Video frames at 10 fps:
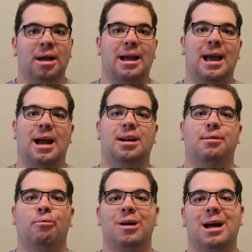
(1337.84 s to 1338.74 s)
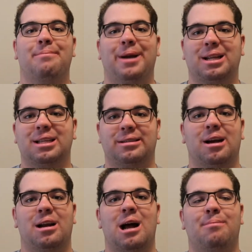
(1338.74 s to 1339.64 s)
And when I picked this
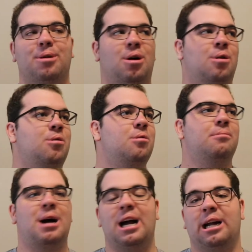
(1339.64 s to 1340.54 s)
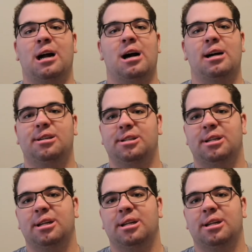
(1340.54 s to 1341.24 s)
gun up, oh my gosh.